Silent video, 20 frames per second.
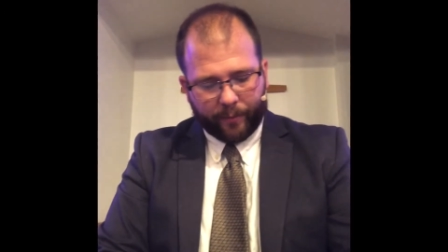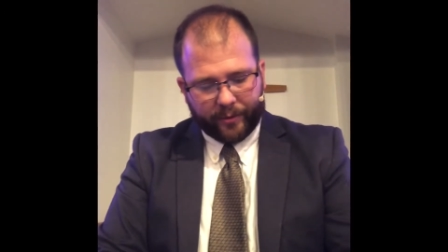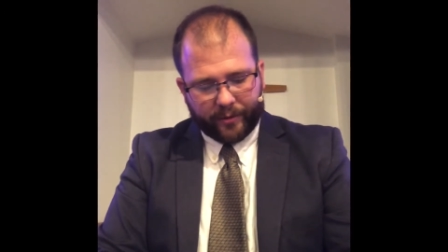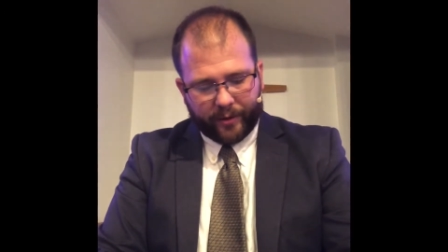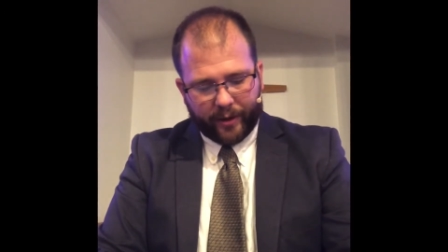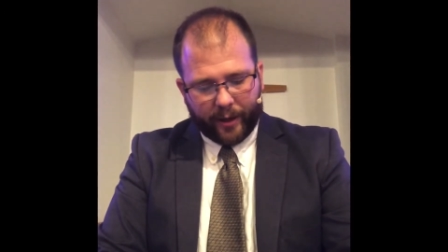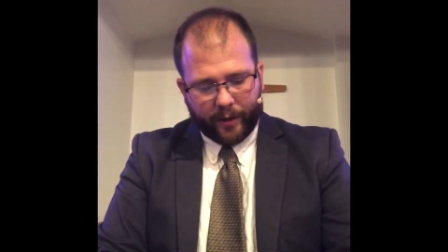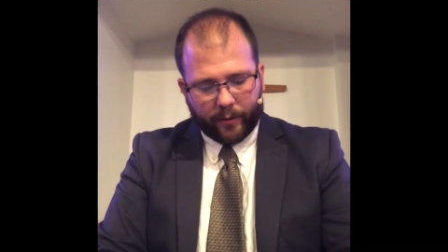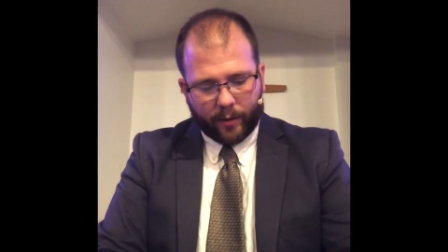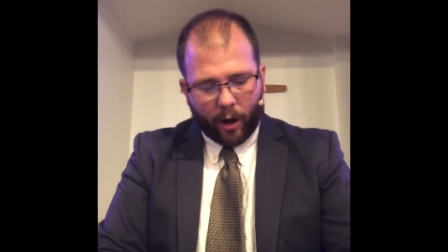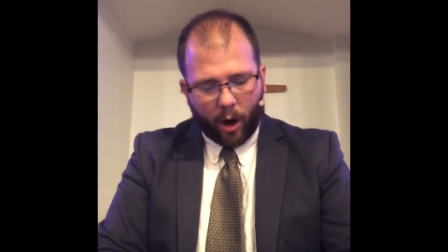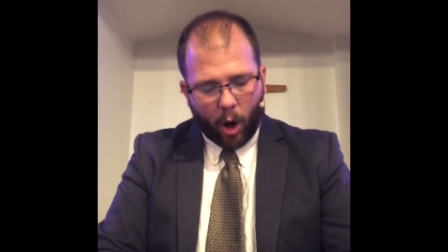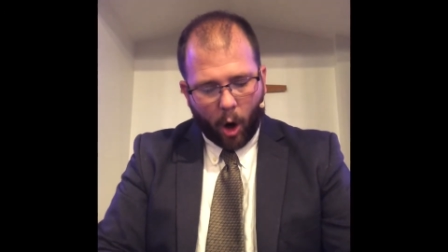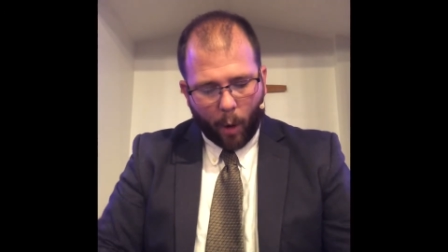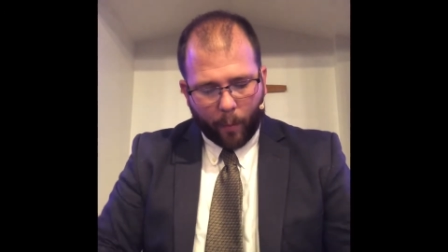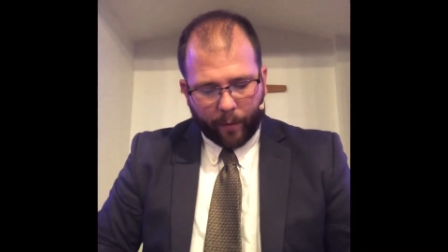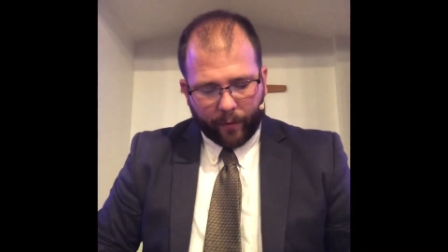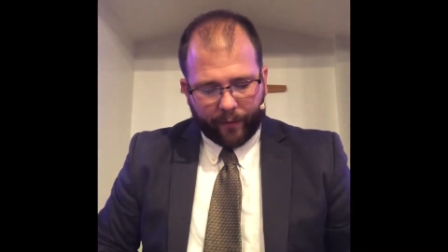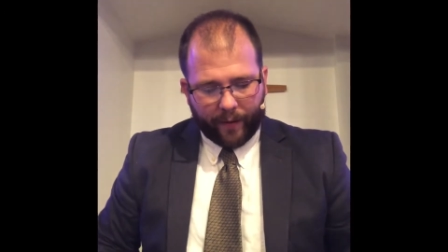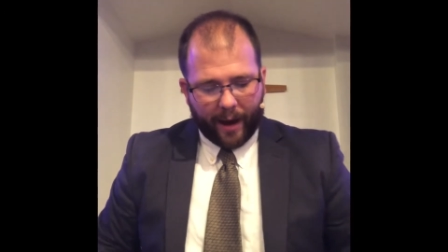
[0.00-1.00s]
seeing the
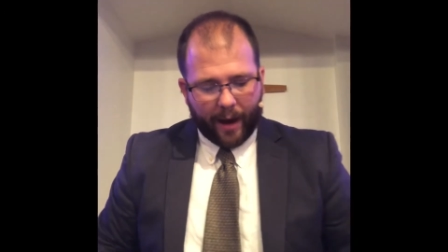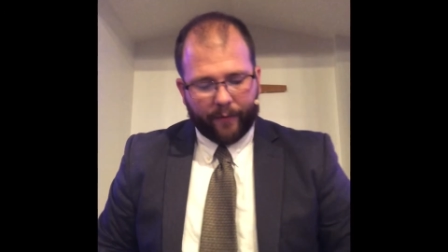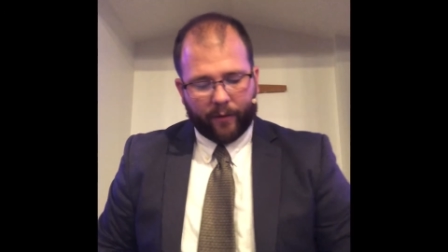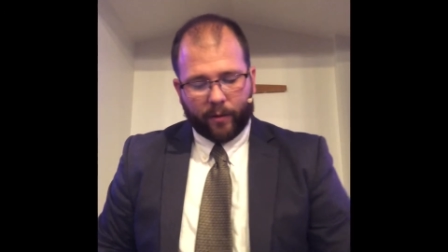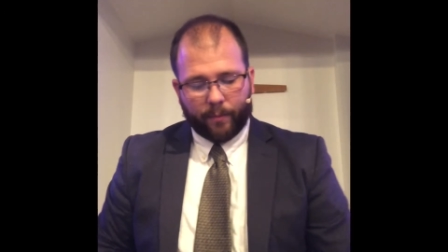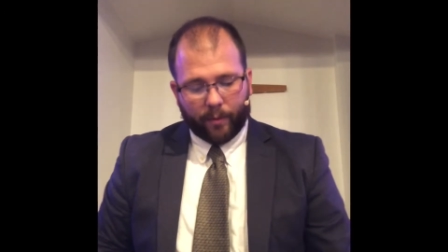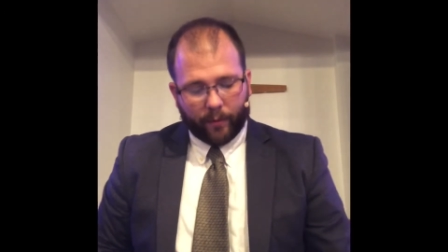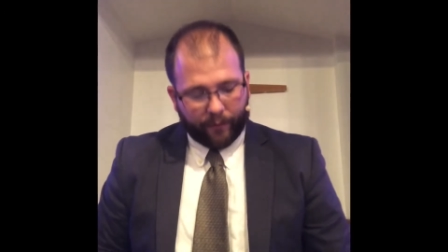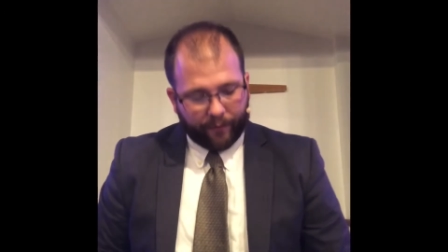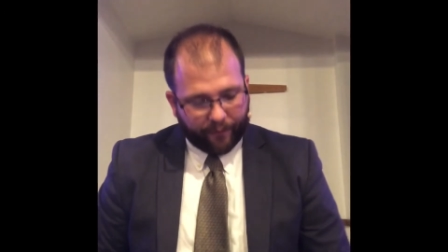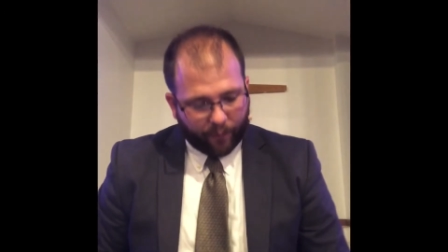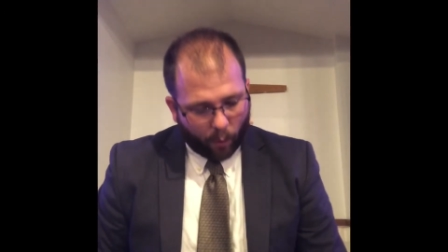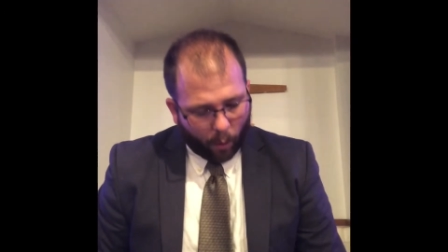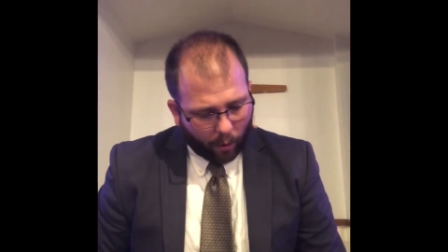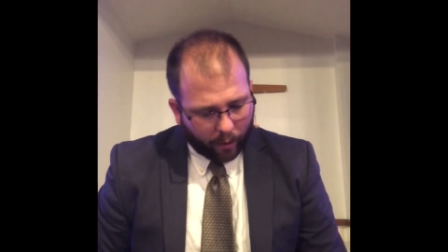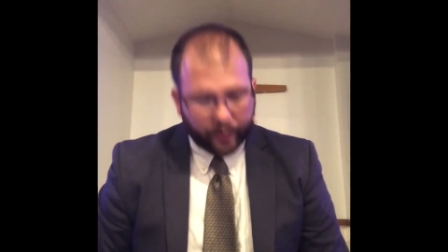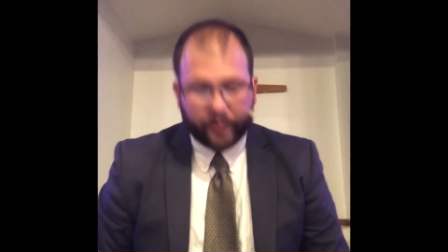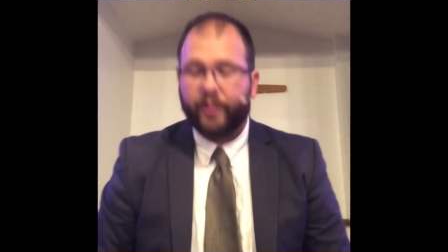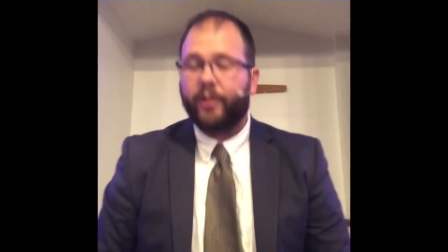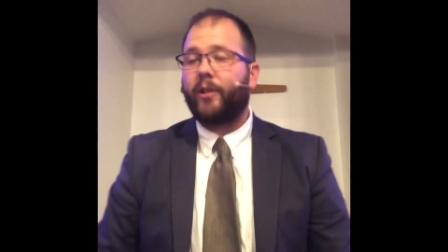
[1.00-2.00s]
hope of heaven
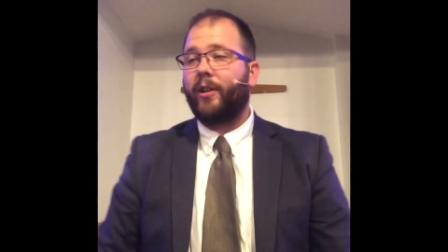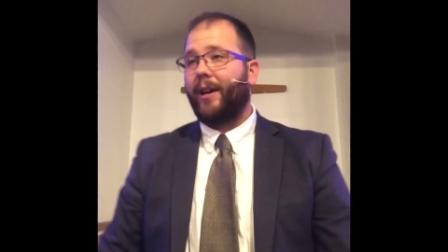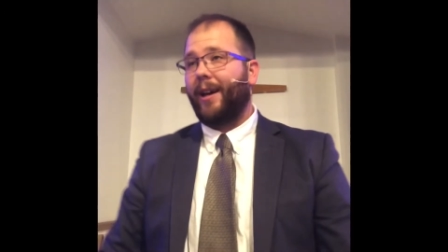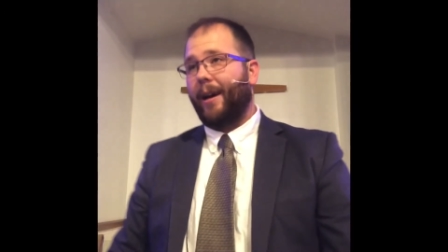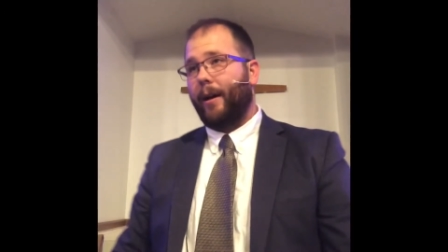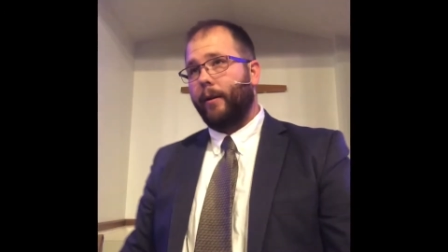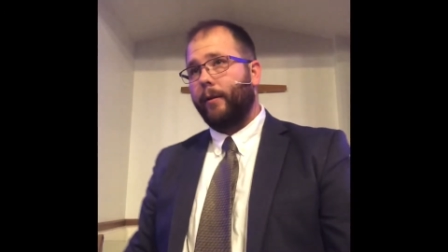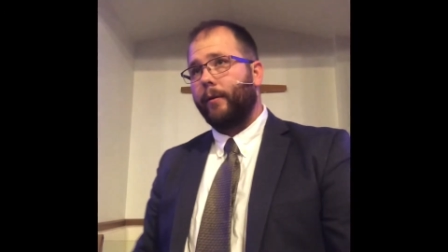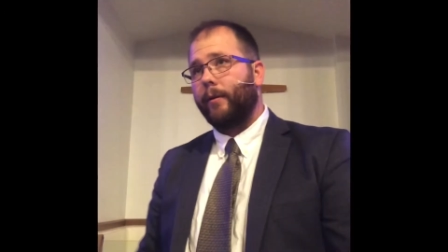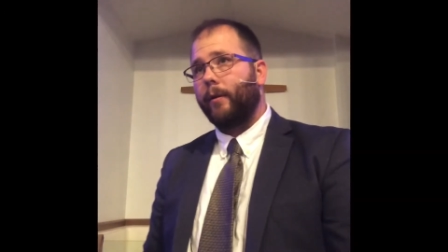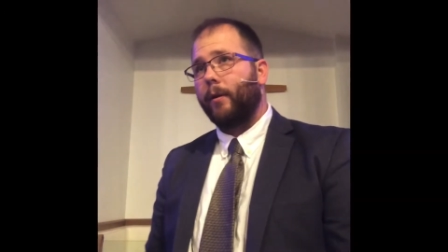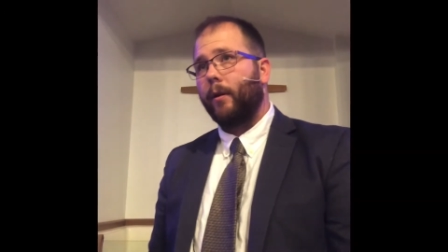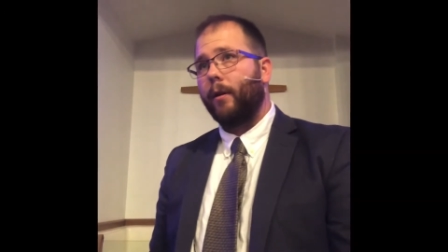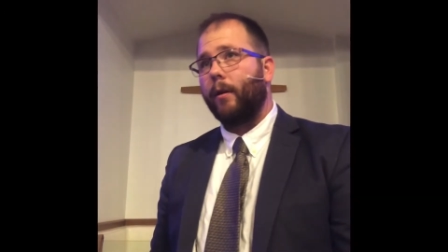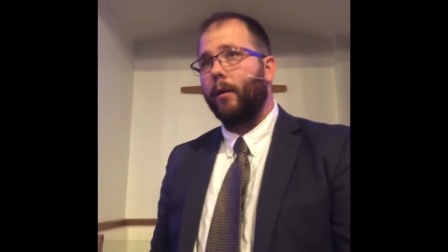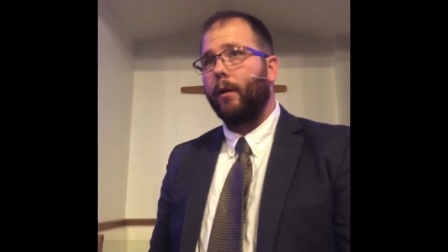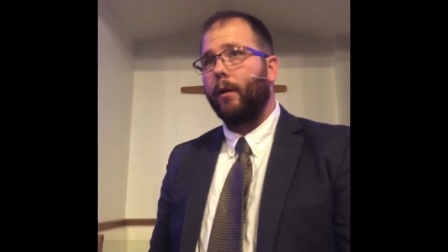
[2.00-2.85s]
before sin,